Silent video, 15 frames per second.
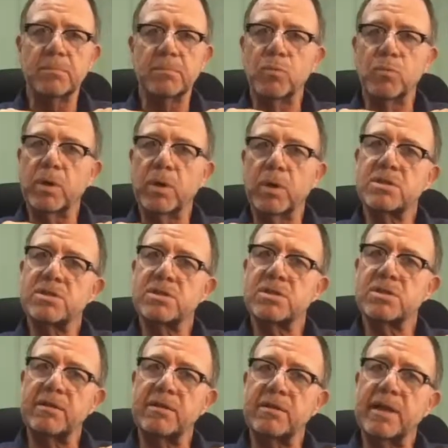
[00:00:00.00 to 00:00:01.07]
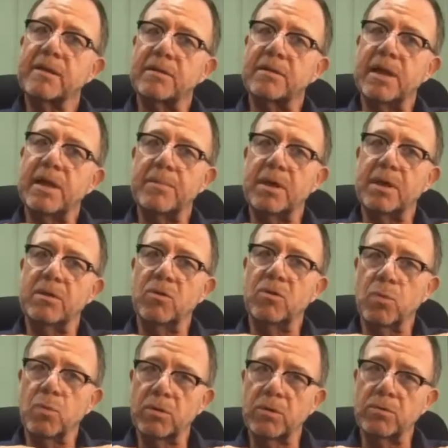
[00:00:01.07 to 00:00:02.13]
academic in the world
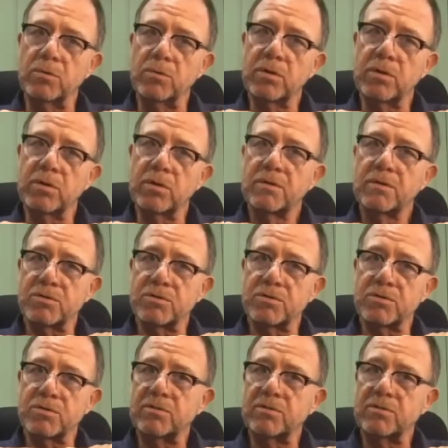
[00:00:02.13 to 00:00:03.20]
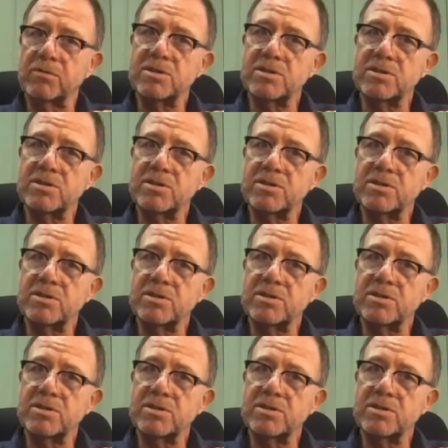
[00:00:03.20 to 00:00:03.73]
for servitization and the term